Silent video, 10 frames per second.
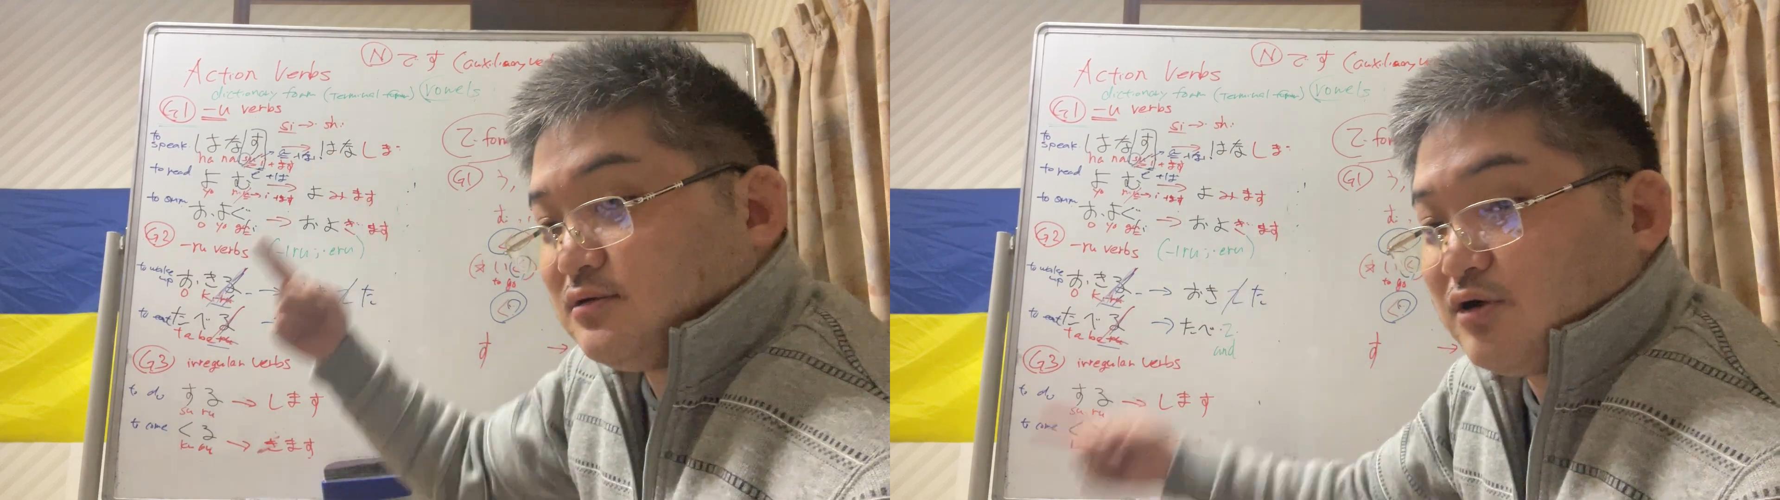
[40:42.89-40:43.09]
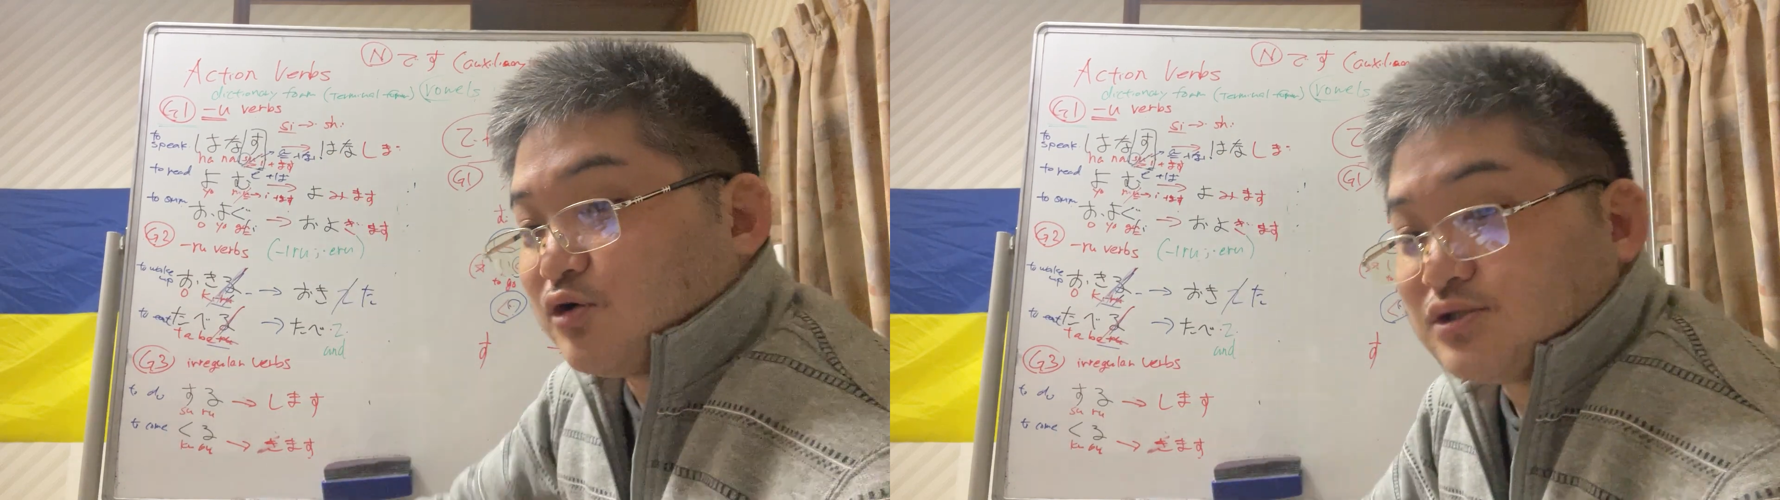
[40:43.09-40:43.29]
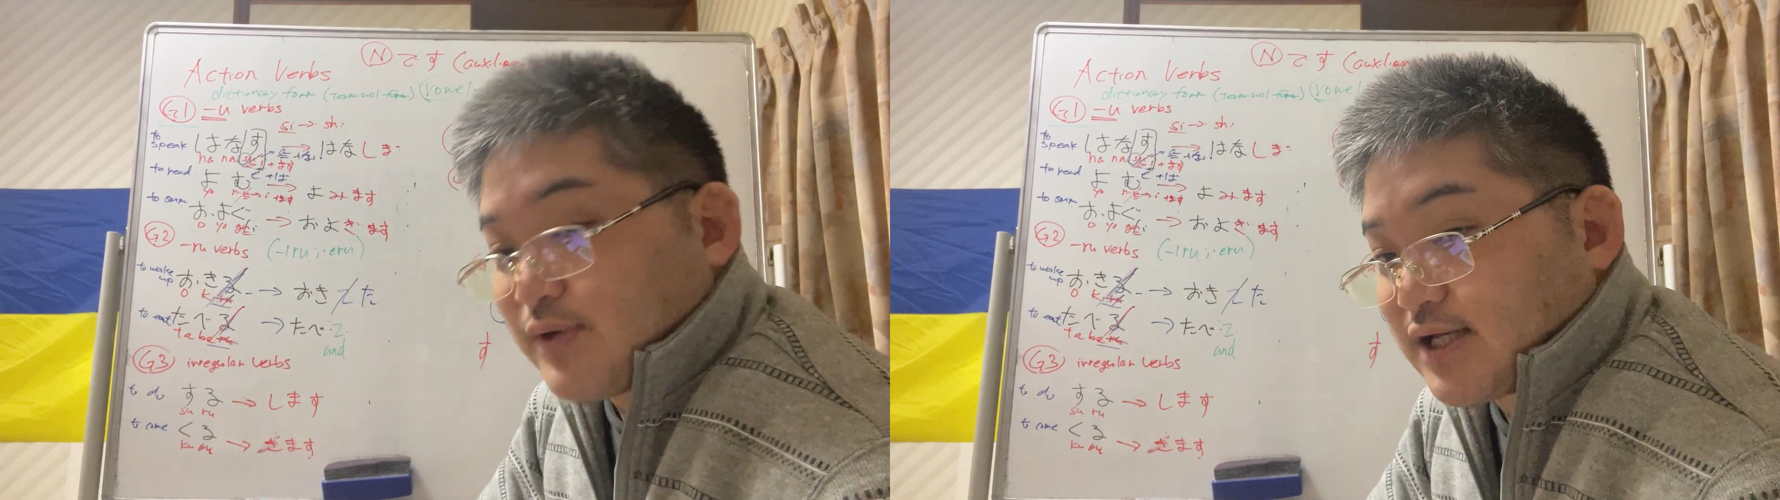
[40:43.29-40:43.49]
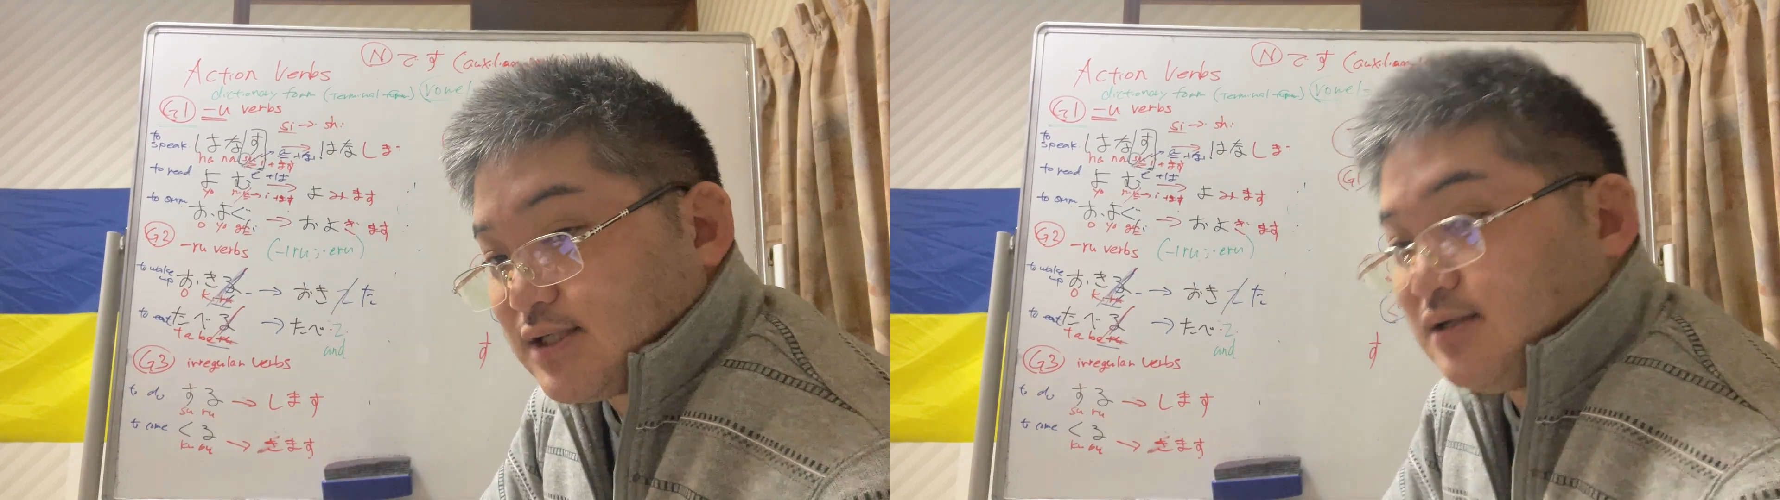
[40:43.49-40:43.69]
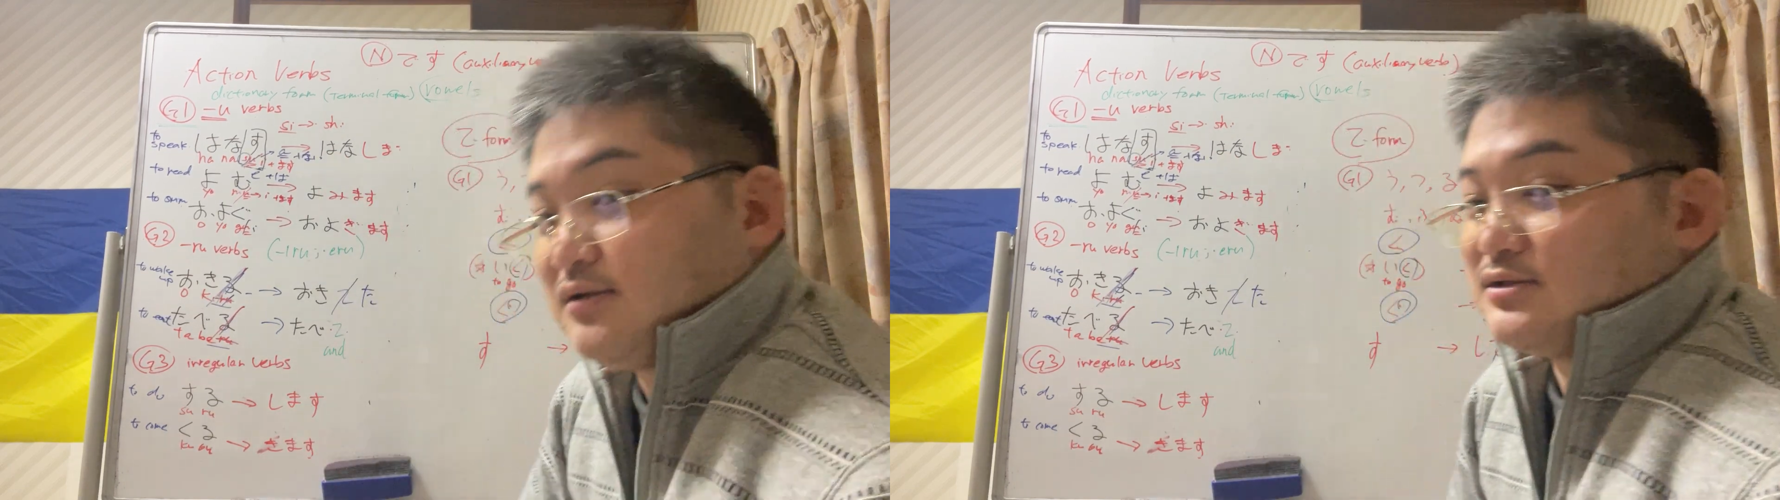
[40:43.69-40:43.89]
go to bed.
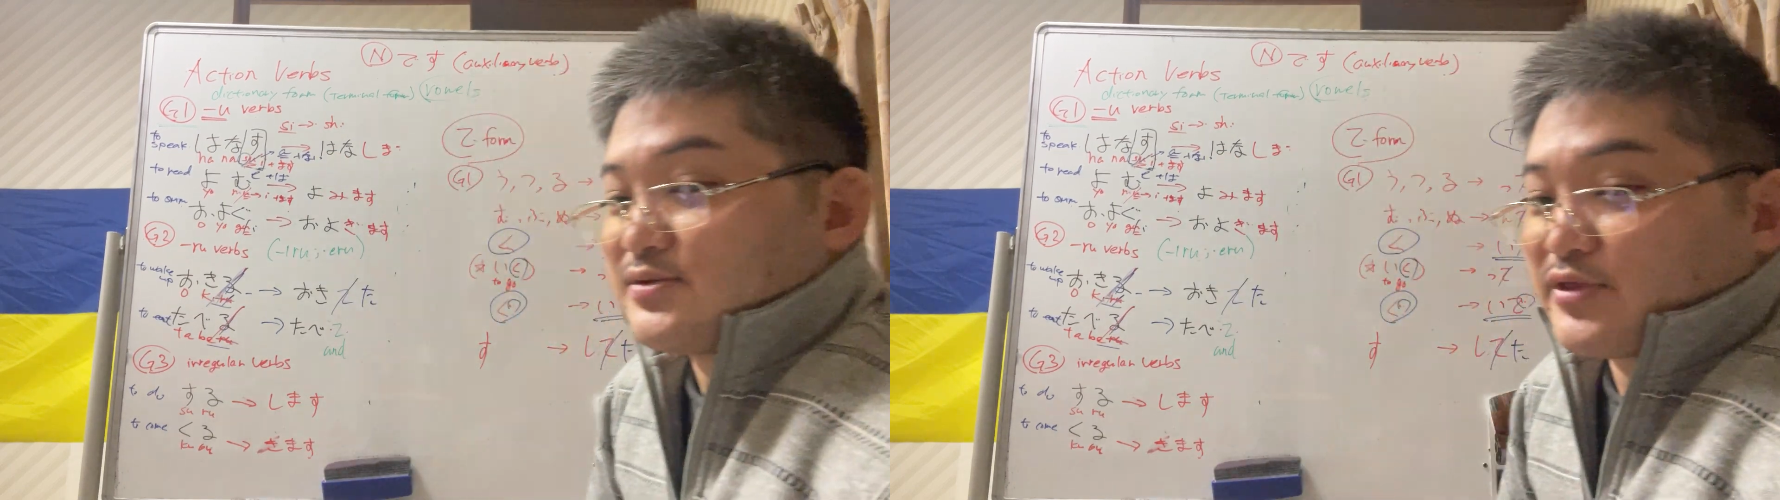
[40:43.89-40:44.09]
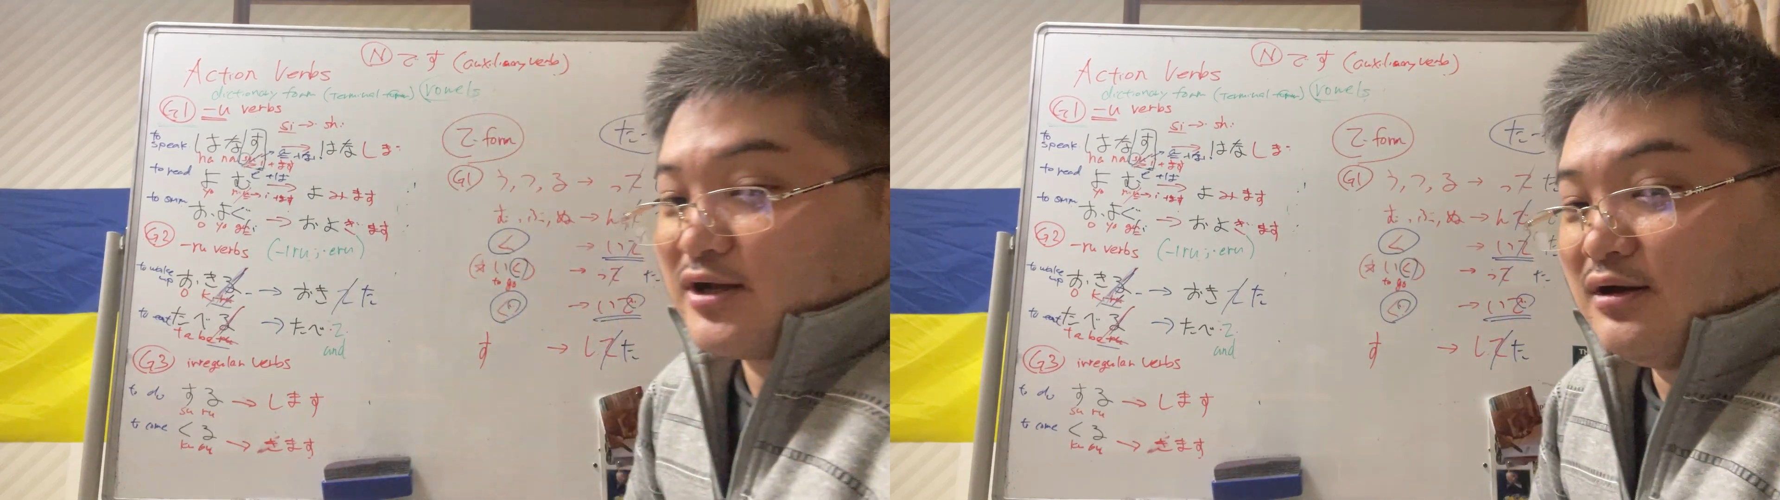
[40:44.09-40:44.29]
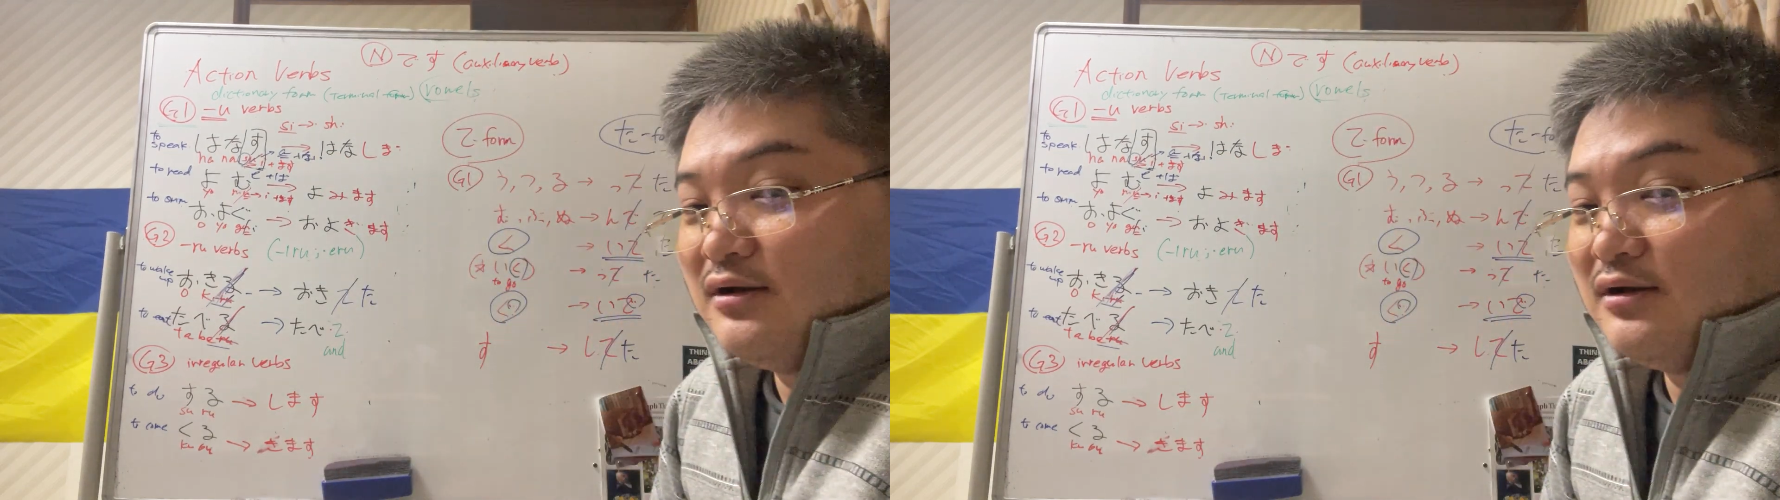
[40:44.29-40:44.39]
Something.